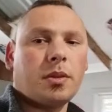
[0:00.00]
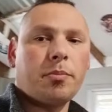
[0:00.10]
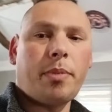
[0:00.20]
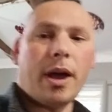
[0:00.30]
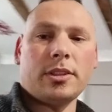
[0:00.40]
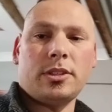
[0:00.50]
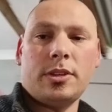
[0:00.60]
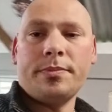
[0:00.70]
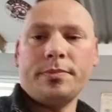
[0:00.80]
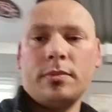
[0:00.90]
But
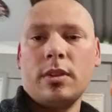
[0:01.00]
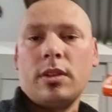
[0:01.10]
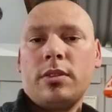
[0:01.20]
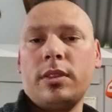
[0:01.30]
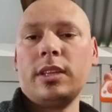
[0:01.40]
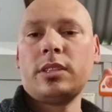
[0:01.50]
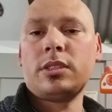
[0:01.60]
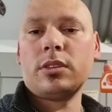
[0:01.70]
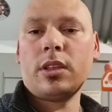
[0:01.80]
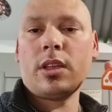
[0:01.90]

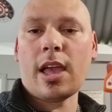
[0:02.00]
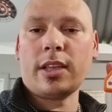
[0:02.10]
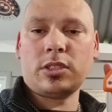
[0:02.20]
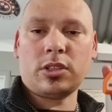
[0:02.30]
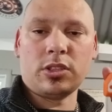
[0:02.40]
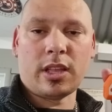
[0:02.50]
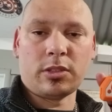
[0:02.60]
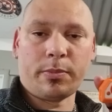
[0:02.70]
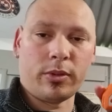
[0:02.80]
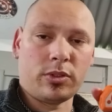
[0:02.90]
this has because it has a
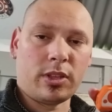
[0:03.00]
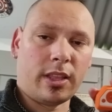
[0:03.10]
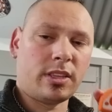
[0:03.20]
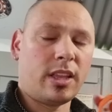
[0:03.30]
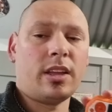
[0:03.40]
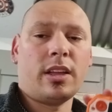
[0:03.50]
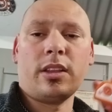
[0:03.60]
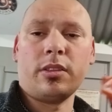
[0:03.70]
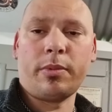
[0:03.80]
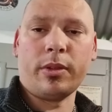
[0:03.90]
built-in antenna
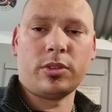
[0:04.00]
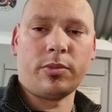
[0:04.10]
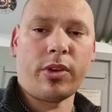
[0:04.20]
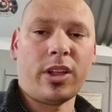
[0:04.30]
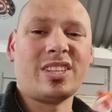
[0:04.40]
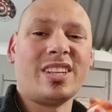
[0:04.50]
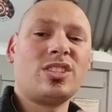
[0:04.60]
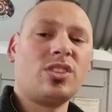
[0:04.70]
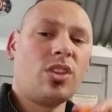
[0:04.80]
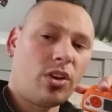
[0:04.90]
and built-in range. It's
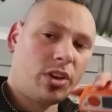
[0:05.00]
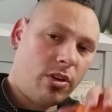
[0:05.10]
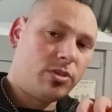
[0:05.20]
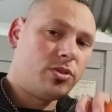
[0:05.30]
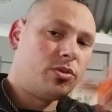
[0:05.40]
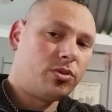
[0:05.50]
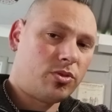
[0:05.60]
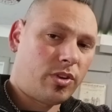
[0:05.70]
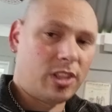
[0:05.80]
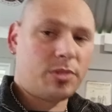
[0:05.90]
not going to
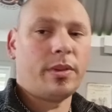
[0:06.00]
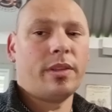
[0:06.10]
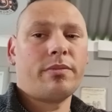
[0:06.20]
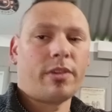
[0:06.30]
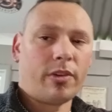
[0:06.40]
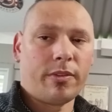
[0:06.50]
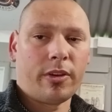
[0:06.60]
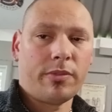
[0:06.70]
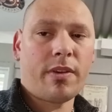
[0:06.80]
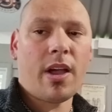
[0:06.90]
transmit very, very
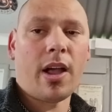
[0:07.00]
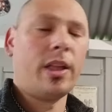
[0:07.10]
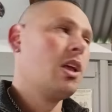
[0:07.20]
far.